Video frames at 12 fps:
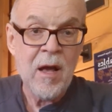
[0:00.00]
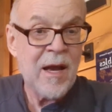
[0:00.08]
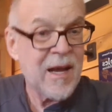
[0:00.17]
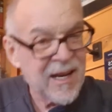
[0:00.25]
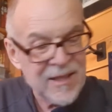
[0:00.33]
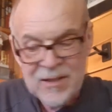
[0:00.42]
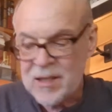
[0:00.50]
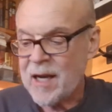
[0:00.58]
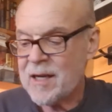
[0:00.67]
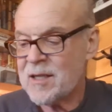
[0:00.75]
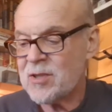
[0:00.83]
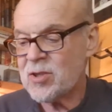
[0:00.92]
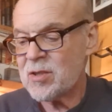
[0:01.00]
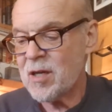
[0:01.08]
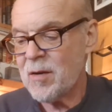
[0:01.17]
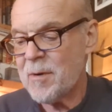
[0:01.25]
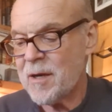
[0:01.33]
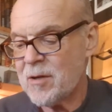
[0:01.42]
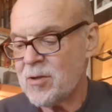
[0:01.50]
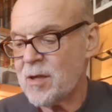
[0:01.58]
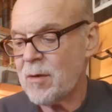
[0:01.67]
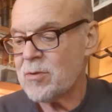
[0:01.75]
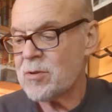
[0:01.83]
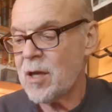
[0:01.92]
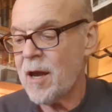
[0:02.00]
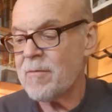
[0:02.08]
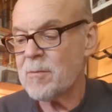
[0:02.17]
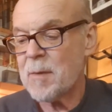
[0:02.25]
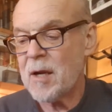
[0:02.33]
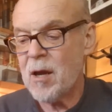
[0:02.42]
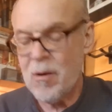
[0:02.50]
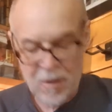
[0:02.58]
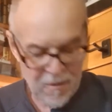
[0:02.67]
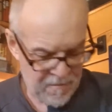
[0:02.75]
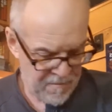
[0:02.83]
I tightened it just a little bit because I was below it.